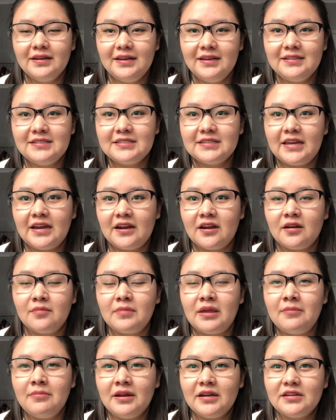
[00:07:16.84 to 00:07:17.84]
it's scary.
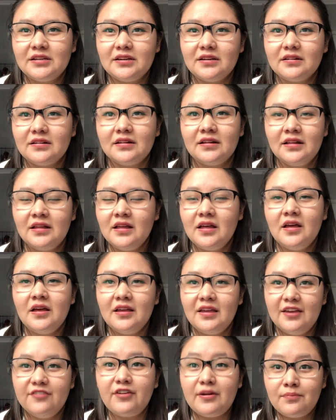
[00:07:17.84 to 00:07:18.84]
Maybe
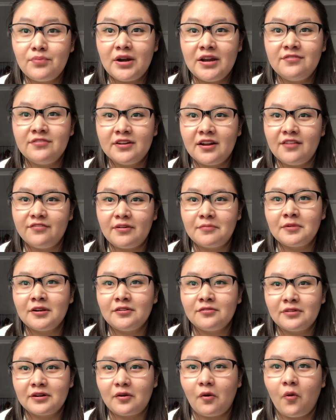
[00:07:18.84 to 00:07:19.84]
if I'm brave enough, I'm
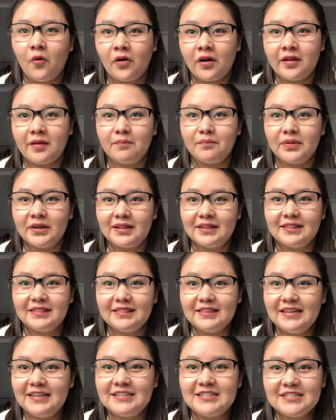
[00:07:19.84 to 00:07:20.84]
gonna record it, but
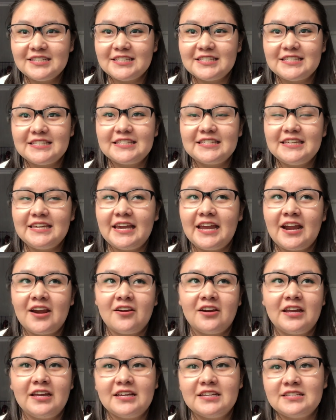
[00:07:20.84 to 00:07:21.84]
it's just
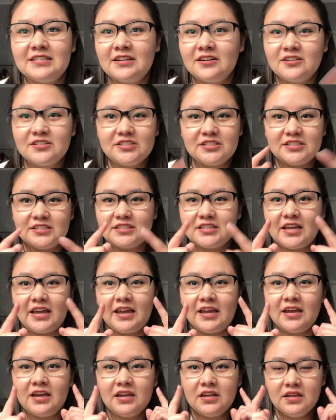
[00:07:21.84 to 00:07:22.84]
scary because there's just
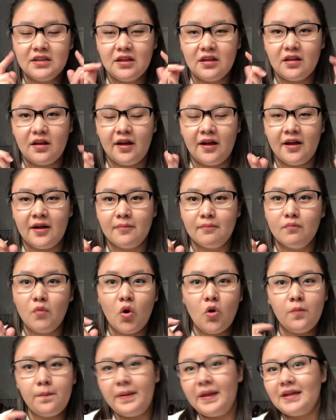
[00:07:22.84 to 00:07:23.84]
like
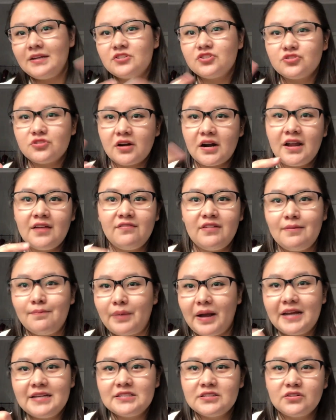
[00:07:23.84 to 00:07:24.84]
mopeds driving,
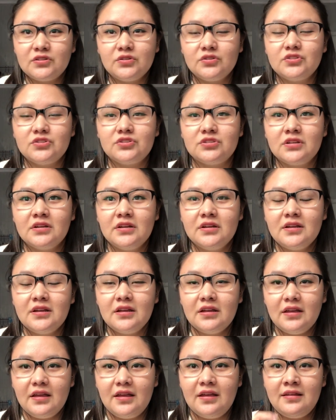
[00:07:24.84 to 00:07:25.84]
bicycles
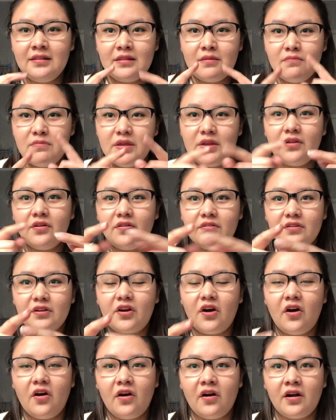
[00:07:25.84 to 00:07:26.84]
in the middle of the
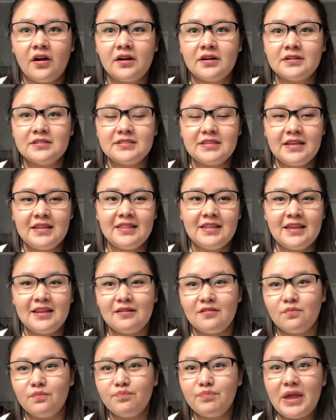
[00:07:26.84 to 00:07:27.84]
cars, and
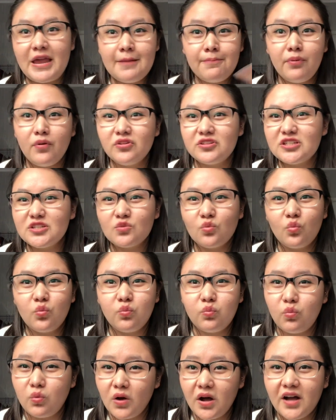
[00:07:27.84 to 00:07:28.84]
then people just
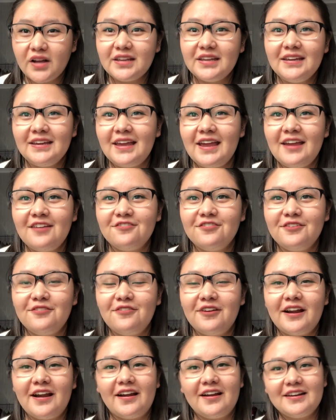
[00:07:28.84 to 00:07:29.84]
walking
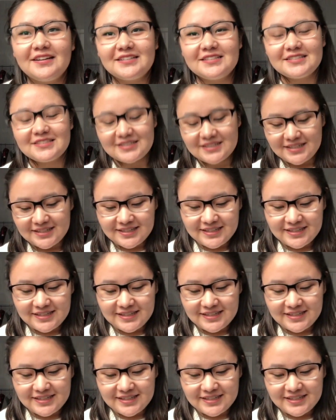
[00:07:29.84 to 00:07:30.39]
everywhere. It's